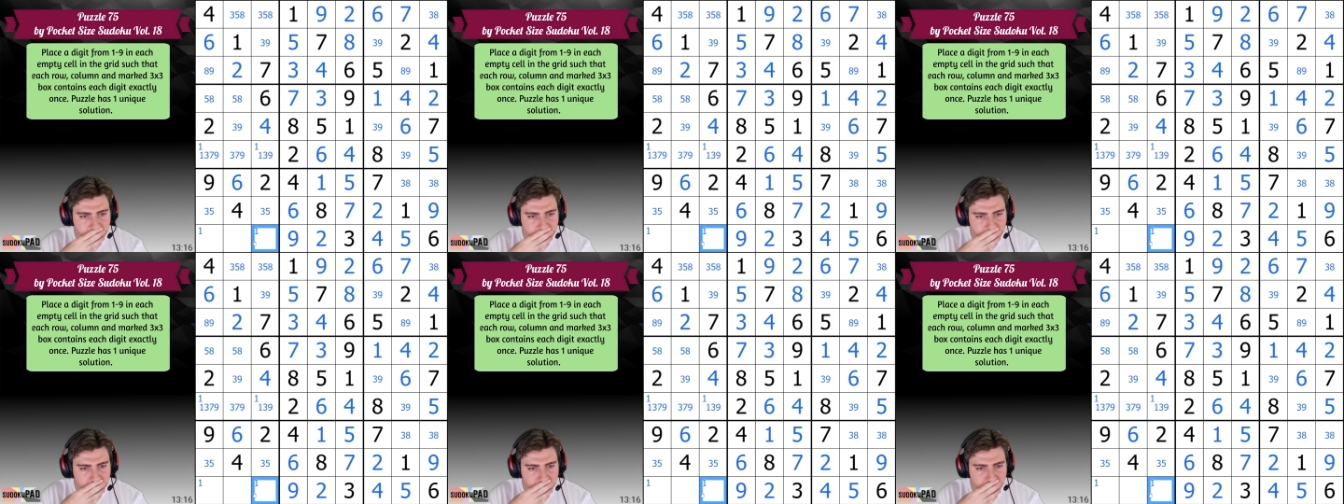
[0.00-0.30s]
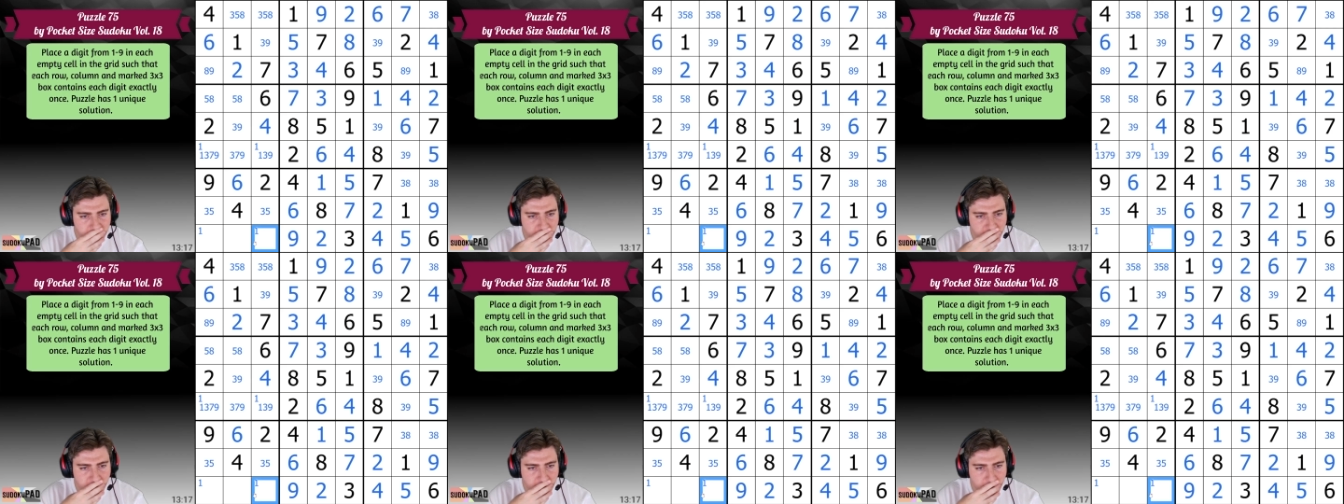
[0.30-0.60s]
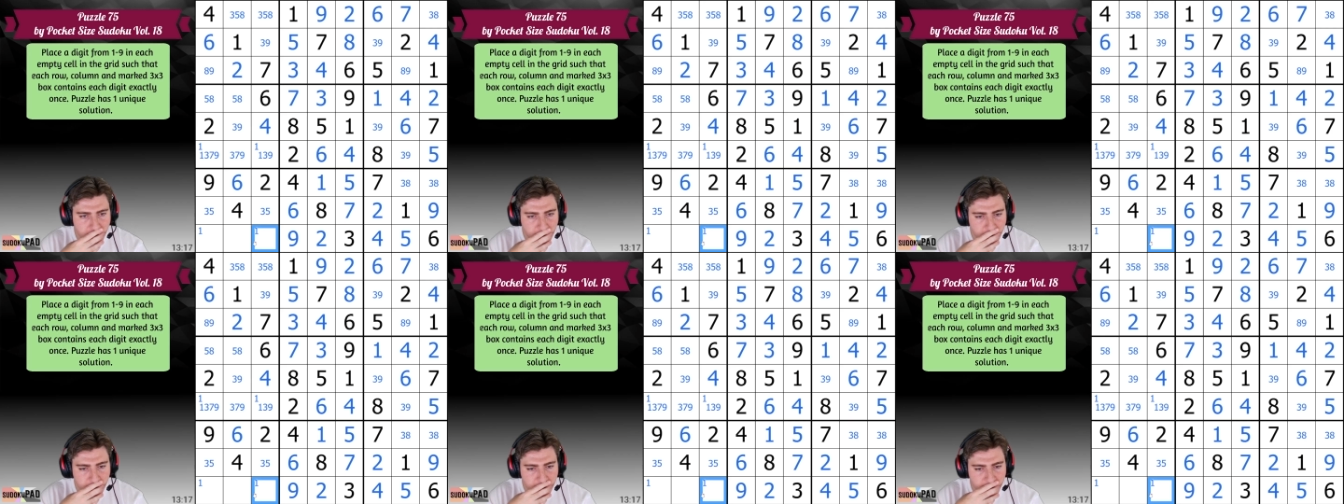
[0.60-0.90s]

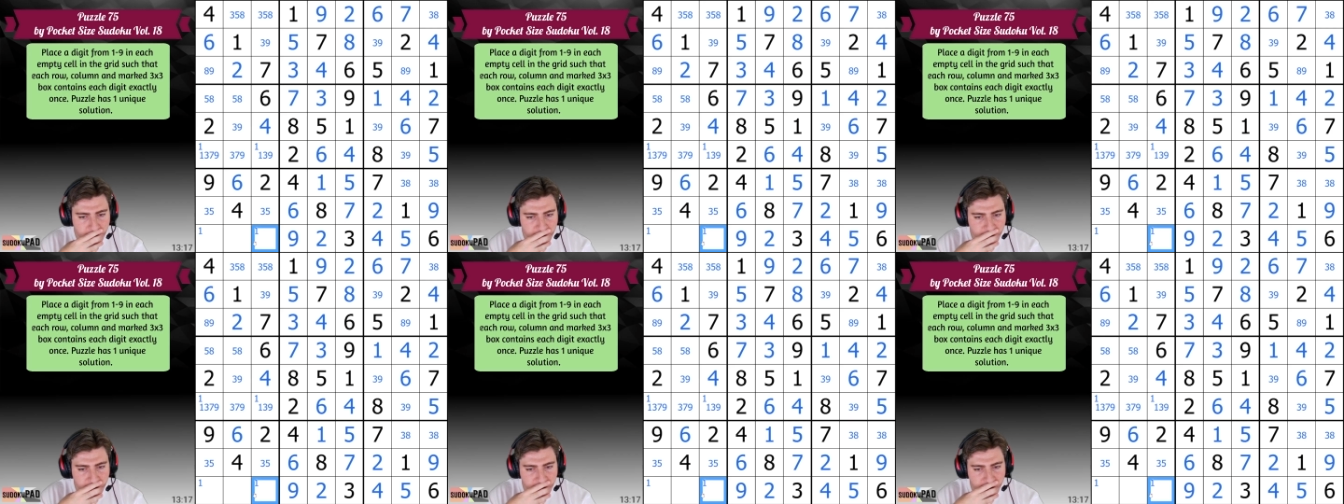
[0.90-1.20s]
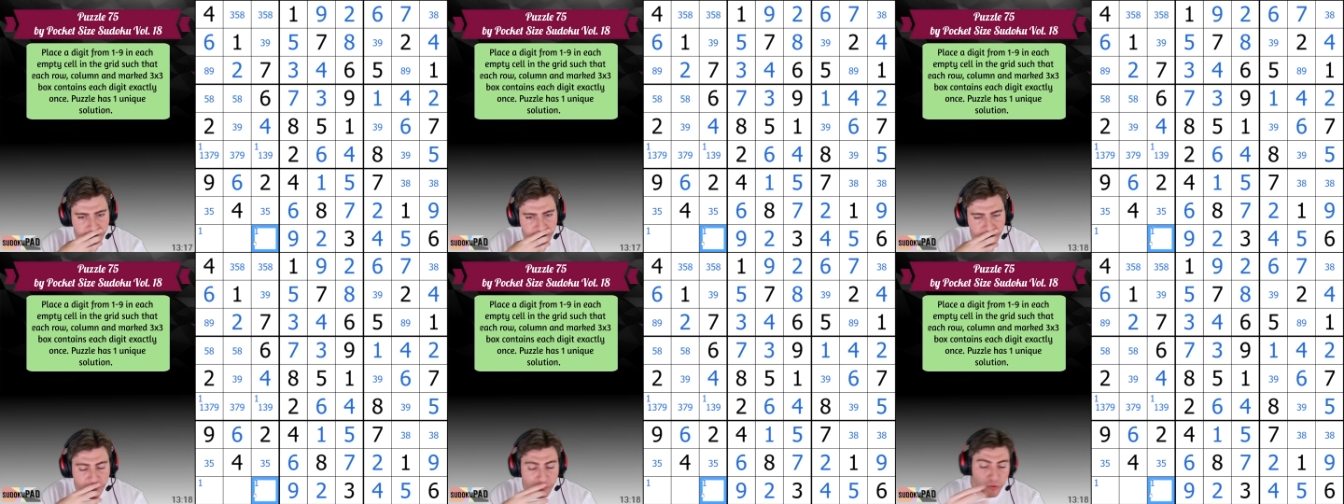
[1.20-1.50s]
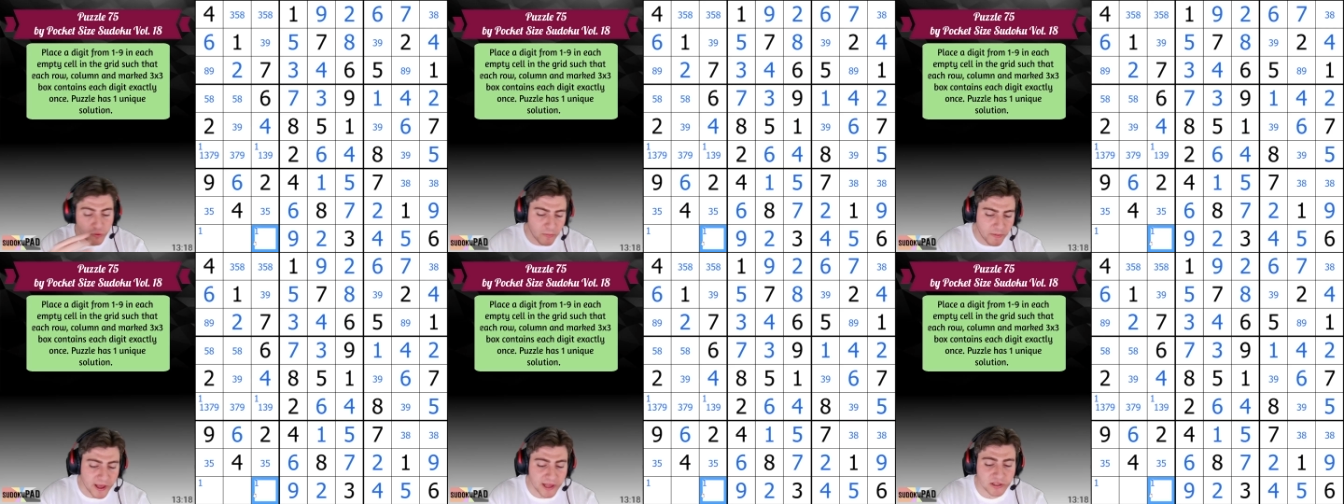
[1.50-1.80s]
No.
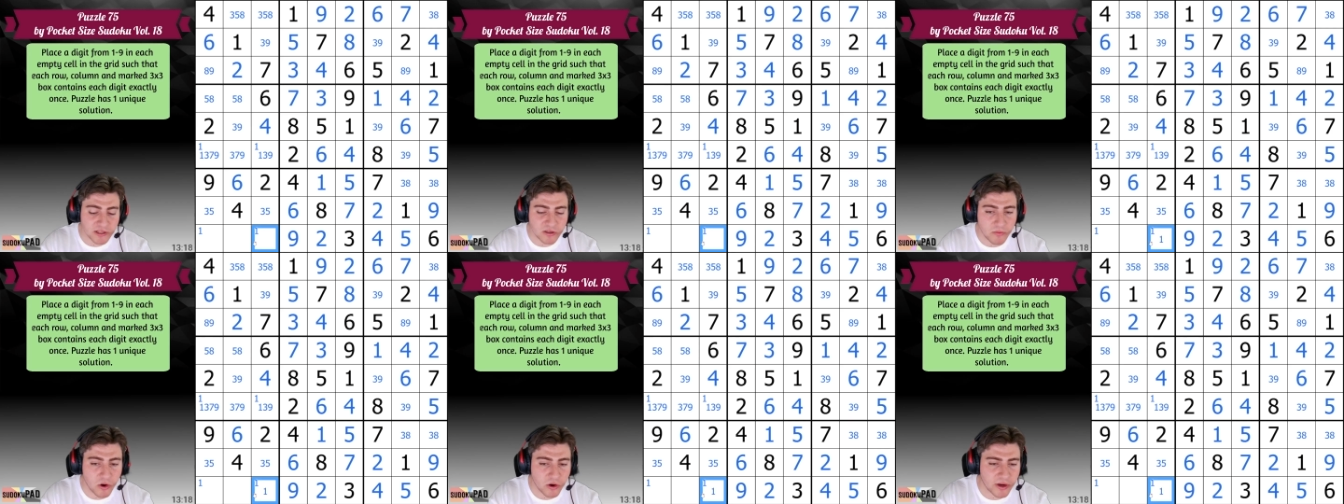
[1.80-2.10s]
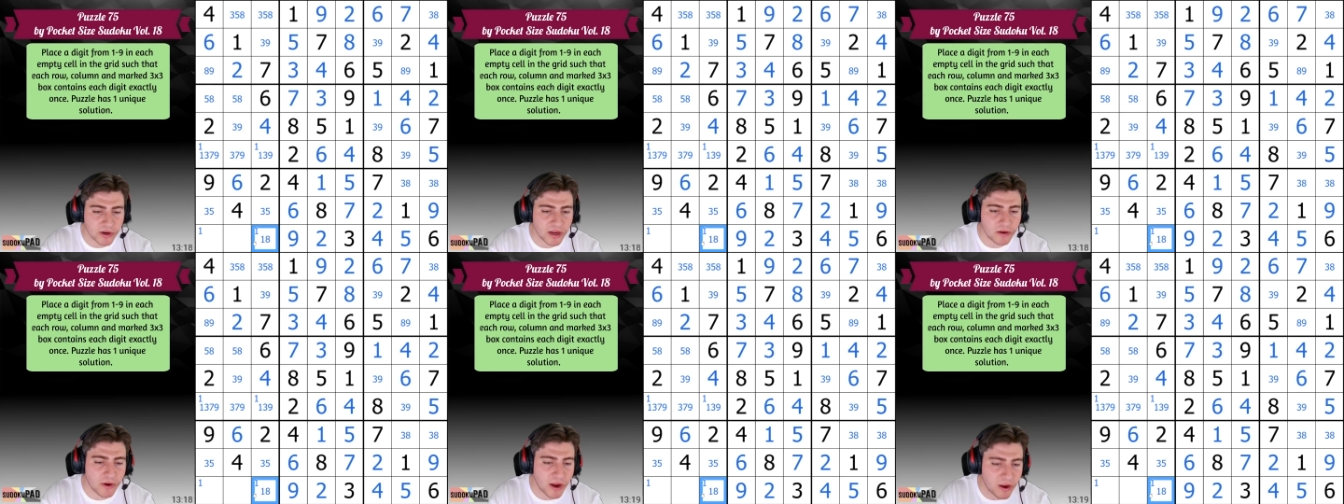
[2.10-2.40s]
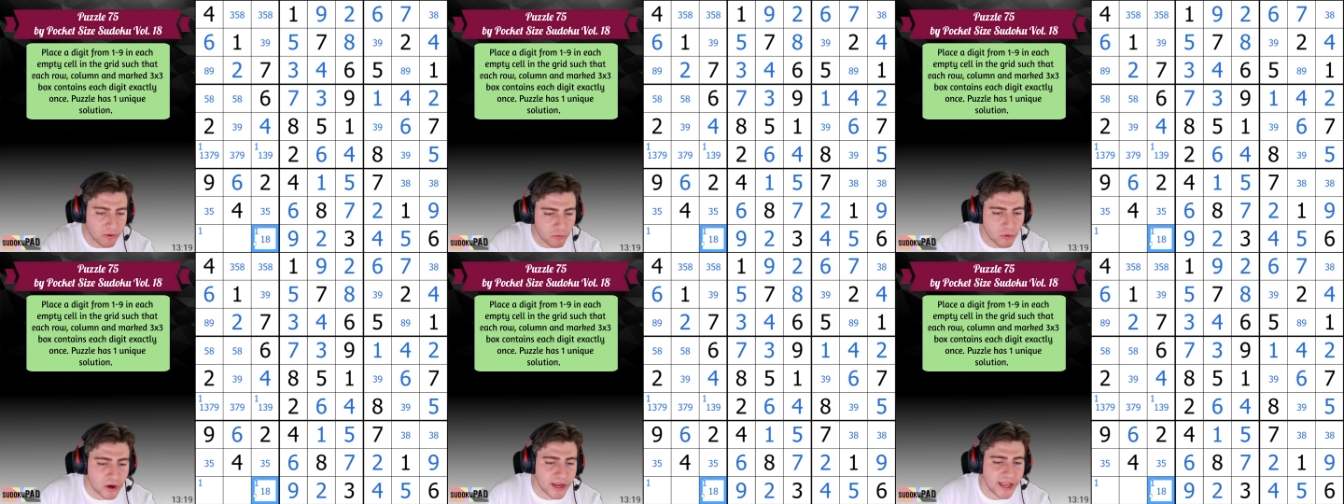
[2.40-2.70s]
We'll pencil mark it, right?
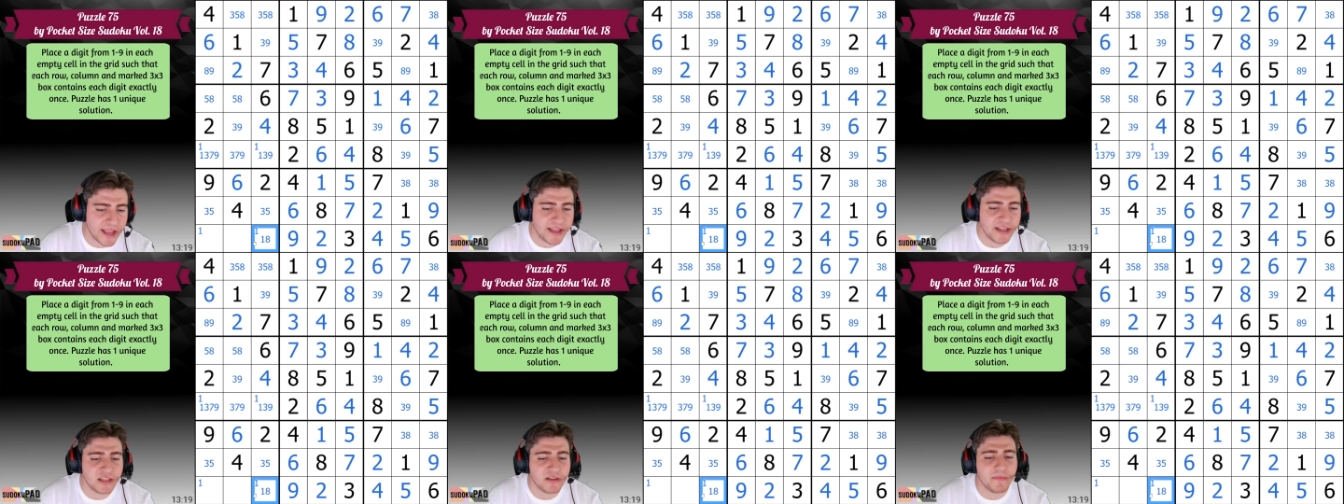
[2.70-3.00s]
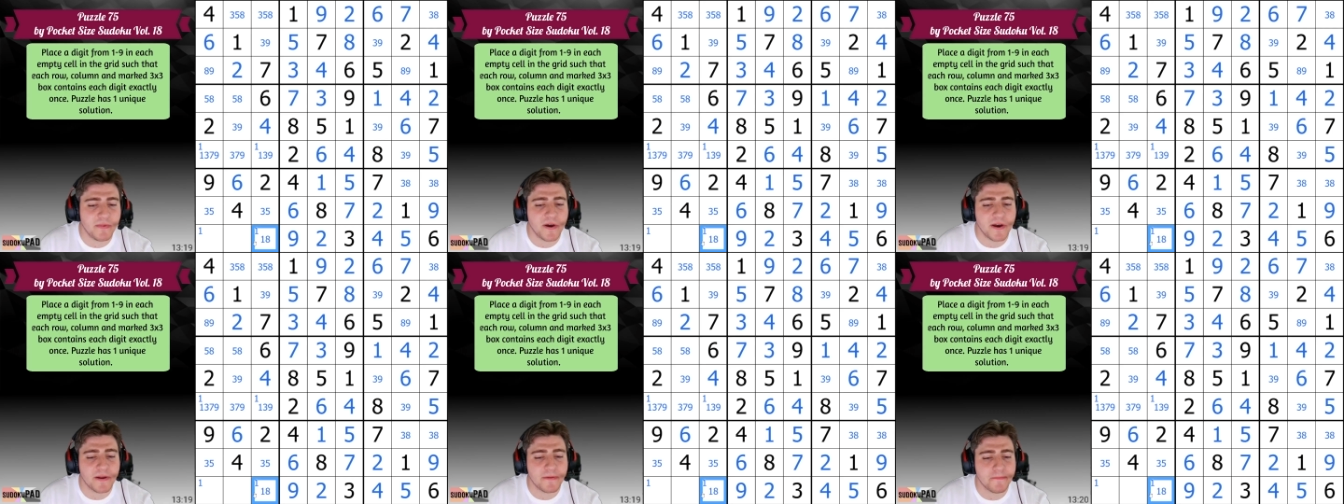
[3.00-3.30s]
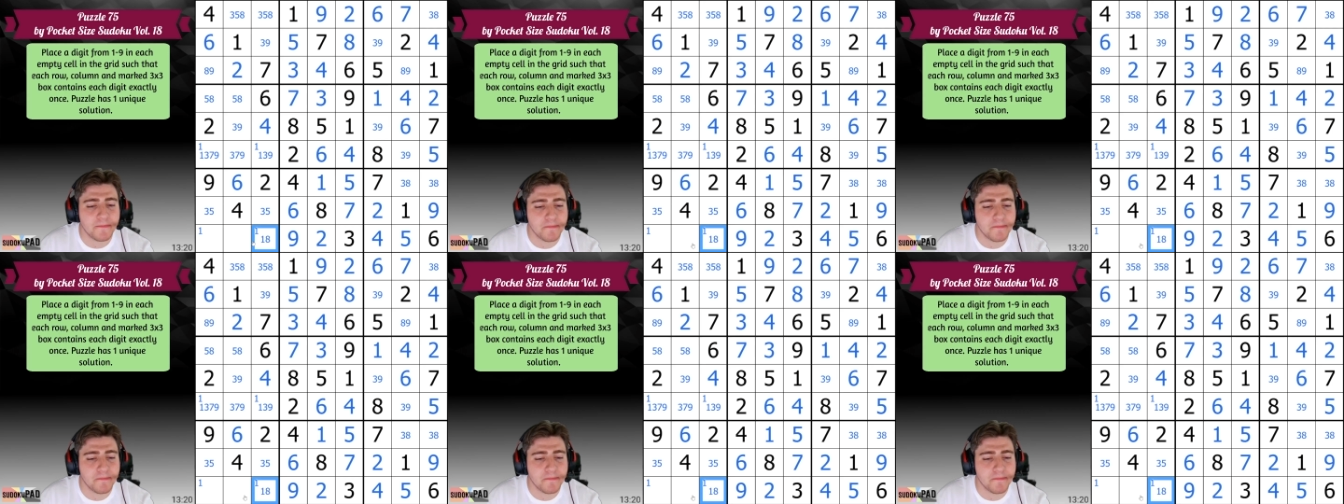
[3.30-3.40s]
1, 8, but...